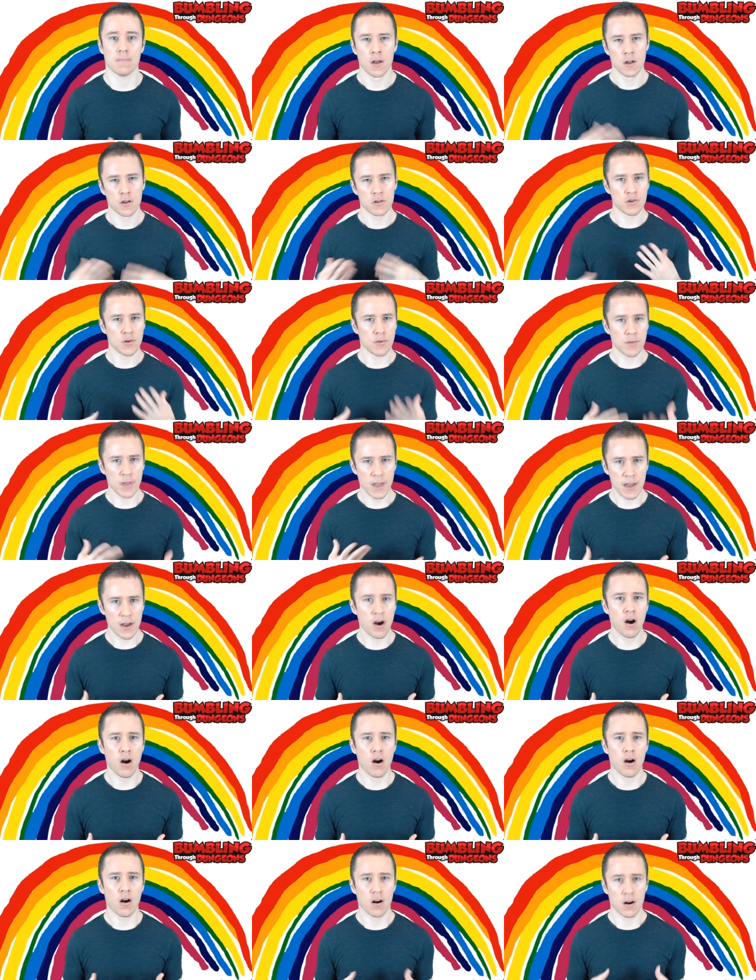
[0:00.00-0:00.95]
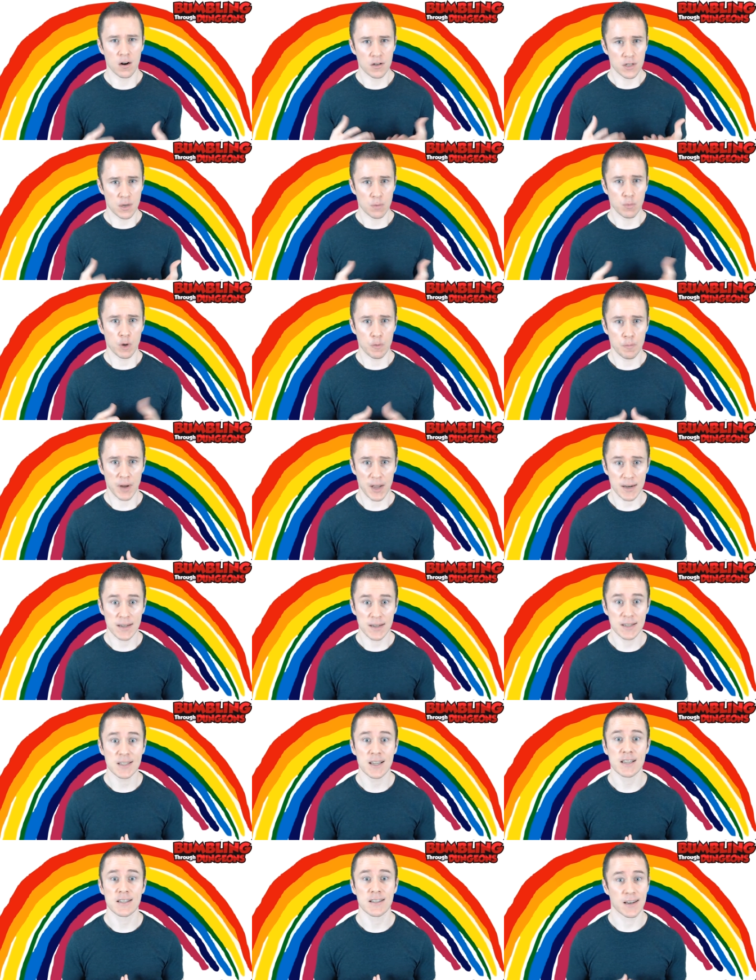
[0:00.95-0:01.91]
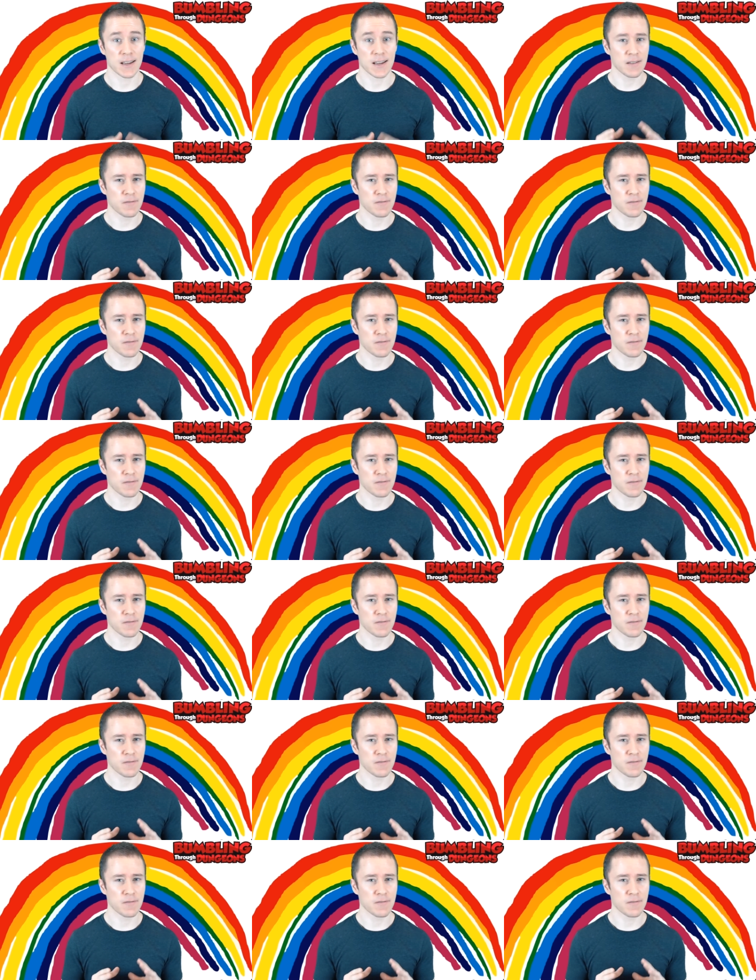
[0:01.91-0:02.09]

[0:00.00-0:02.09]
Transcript: So they are, somewhat by necessity,